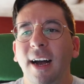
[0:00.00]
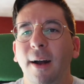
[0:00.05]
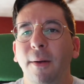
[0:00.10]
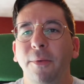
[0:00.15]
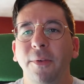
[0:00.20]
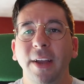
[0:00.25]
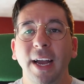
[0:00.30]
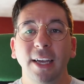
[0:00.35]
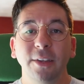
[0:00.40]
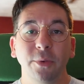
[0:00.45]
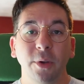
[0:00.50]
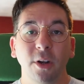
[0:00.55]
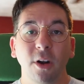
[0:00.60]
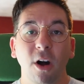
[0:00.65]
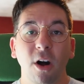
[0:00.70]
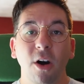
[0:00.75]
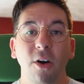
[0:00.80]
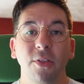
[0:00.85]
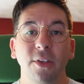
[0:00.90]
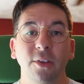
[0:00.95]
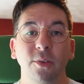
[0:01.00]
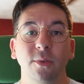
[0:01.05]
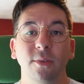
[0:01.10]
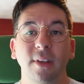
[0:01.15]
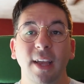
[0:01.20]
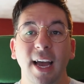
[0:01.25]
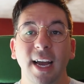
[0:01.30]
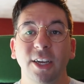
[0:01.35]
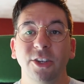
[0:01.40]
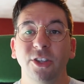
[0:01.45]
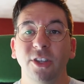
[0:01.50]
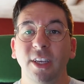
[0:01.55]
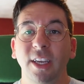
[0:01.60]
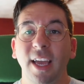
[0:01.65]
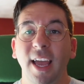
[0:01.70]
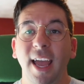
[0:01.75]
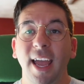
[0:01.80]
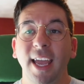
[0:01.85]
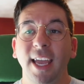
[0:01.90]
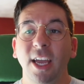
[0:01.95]
Uh, if you guys recall, this was
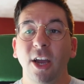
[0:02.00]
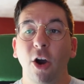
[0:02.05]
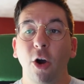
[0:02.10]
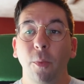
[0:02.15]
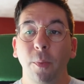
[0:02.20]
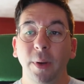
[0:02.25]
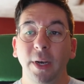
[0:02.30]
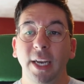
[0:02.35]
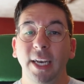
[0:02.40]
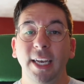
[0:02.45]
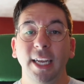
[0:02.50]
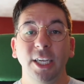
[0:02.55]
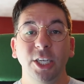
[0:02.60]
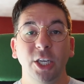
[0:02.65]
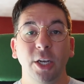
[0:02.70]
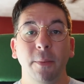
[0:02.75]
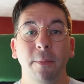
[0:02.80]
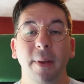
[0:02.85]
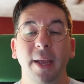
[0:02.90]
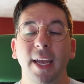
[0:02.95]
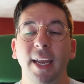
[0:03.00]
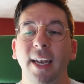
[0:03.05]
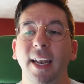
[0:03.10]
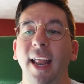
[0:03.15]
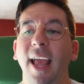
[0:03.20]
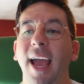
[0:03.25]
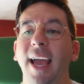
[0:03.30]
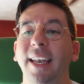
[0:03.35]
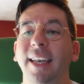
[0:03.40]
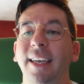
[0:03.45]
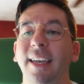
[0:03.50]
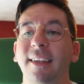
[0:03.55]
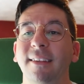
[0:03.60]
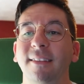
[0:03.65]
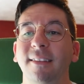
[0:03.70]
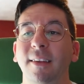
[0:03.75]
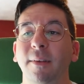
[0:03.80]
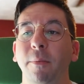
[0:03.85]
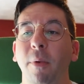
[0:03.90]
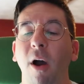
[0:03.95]
actually a open edition pin at
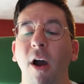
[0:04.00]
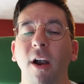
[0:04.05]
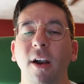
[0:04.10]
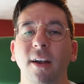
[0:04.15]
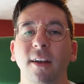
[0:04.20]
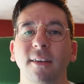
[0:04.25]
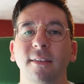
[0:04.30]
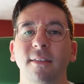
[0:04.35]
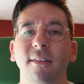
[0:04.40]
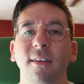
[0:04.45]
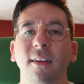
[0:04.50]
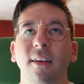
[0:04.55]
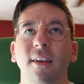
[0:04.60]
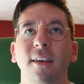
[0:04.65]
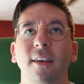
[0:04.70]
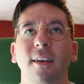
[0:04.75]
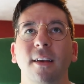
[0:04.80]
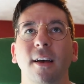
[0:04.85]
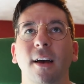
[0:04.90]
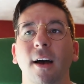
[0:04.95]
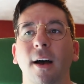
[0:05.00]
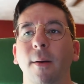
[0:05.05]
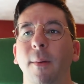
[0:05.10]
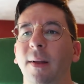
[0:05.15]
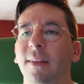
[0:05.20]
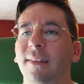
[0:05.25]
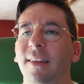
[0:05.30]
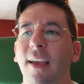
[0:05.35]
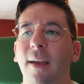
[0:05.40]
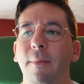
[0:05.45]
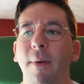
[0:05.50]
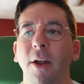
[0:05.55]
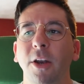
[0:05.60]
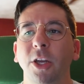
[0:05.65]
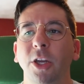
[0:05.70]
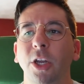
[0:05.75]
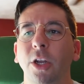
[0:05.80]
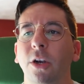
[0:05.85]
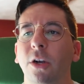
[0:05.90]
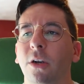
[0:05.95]
Disney Parks, um, I'd say about
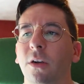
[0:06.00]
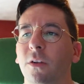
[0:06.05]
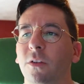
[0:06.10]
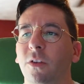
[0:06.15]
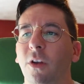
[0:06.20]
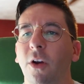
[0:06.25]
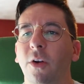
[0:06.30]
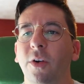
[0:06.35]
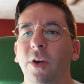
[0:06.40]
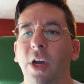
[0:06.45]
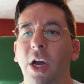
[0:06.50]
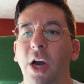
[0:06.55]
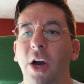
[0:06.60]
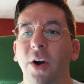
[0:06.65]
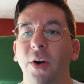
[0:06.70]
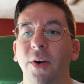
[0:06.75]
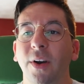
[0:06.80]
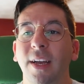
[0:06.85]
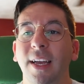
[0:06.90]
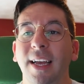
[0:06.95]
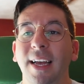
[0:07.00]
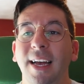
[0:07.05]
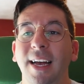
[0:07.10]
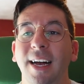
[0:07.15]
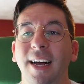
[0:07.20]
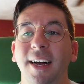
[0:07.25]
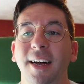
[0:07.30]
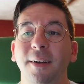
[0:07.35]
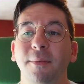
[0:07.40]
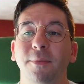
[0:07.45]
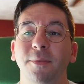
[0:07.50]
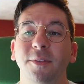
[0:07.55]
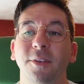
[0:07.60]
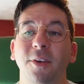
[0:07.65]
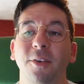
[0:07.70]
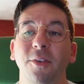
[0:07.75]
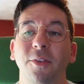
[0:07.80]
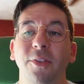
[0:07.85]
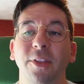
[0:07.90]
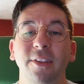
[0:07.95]
a year or so ago. Um,
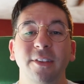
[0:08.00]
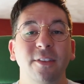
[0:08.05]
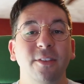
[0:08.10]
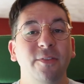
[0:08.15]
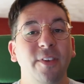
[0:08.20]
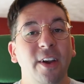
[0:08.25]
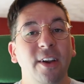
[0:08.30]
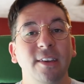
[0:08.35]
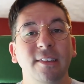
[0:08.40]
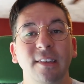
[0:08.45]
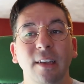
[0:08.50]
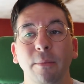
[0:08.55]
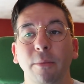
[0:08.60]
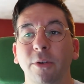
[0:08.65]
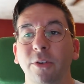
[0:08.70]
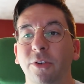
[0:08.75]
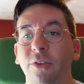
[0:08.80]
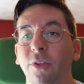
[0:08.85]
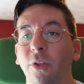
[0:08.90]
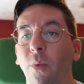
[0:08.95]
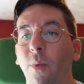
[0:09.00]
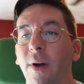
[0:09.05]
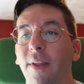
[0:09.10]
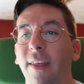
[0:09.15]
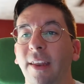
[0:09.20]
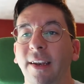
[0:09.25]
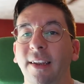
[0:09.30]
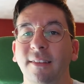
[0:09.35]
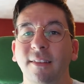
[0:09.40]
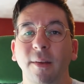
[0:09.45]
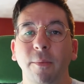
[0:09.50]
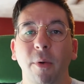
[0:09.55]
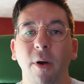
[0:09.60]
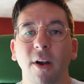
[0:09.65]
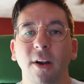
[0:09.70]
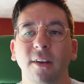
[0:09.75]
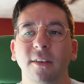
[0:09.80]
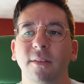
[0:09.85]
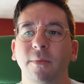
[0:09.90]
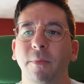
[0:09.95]
so this is very similar to the one at Disney
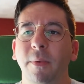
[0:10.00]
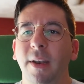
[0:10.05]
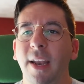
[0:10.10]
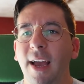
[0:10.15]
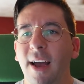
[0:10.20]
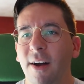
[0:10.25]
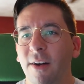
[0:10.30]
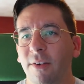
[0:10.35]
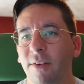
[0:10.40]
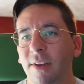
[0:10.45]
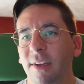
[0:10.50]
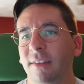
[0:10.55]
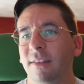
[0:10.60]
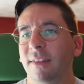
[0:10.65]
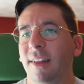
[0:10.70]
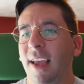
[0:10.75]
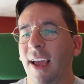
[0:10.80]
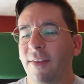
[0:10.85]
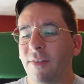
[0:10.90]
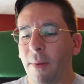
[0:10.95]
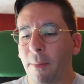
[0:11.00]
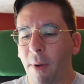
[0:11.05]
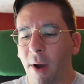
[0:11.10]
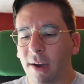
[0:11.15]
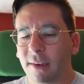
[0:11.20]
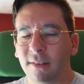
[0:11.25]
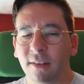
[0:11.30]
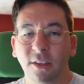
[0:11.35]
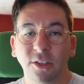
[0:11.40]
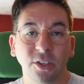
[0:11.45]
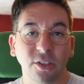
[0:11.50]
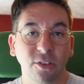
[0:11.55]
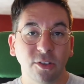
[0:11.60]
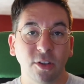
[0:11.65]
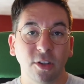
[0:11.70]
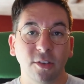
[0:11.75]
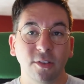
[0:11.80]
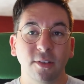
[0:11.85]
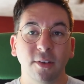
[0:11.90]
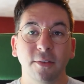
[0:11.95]
Parks, but now they have a box lunch
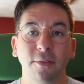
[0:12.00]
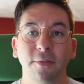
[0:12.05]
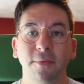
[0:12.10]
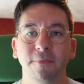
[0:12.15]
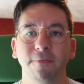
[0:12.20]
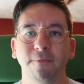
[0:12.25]
exclusive.